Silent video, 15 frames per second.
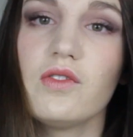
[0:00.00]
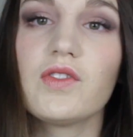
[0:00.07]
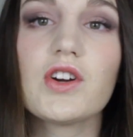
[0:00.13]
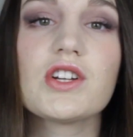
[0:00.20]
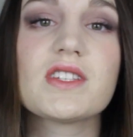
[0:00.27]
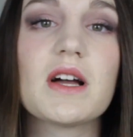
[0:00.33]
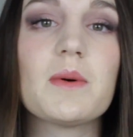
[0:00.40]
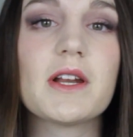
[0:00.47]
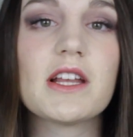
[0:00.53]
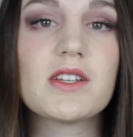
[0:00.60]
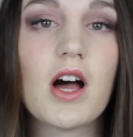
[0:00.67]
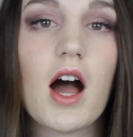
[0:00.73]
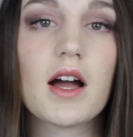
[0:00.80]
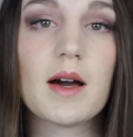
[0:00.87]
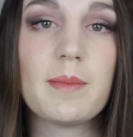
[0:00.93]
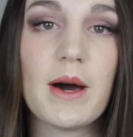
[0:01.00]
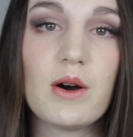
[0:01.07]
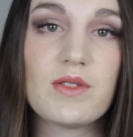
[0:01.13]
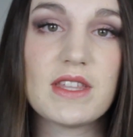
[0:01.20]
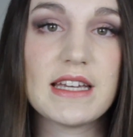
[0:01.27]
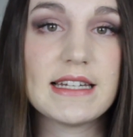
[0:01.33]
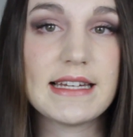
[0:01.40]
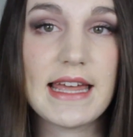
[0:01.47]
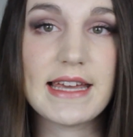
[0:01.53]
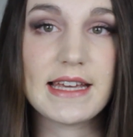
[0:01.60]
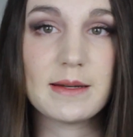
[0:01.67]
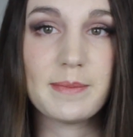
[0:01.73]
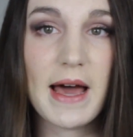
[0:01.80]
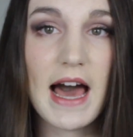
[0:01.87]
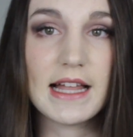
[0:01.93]
First, I want to talk about the
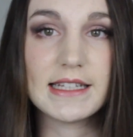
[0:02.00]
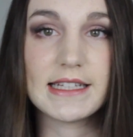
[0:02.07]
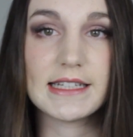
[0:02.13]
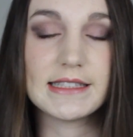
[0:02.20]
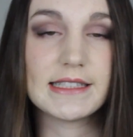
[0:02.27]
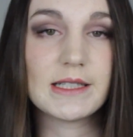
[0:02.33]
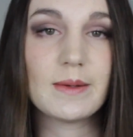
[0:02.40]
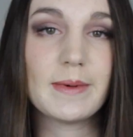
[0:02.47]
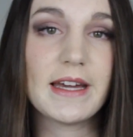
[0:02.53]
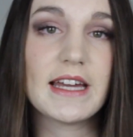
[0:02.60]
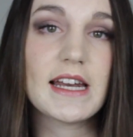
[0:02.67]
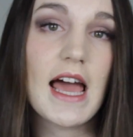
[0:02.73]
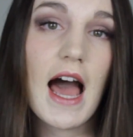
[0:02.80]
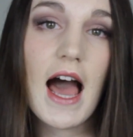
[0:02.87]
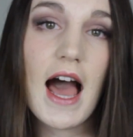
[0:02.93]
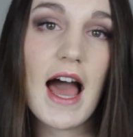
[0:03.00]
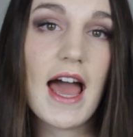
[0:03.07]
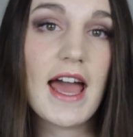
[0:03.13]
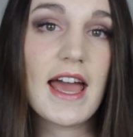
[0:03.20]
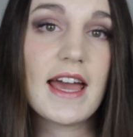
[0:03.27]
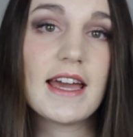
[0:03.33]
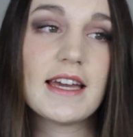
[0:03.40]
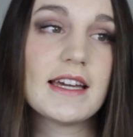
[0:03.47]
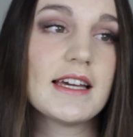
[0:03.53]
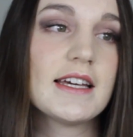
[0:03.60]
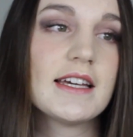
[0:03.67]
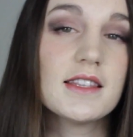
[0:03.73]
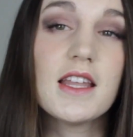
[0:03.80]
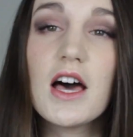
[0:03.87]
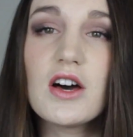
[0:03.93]
Naked palette a little bit. I
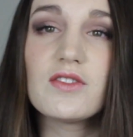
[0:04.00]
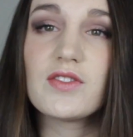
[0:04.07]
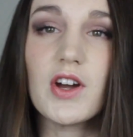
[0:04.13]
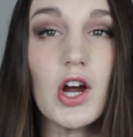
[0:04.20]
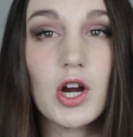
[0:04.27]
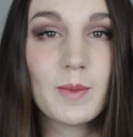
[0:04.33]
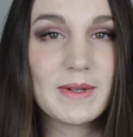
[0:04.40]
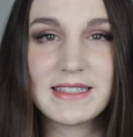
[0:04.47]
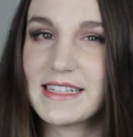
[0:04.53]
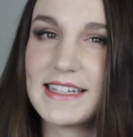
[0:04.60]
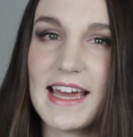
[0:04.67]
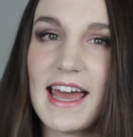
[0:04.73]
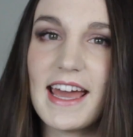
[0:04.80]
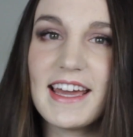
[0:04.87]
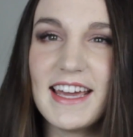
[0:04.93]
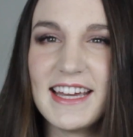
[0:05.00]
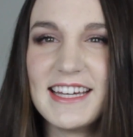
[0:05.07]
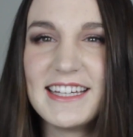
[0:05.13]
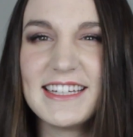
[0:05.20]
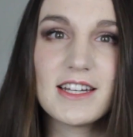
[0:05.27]
love Urban Decay.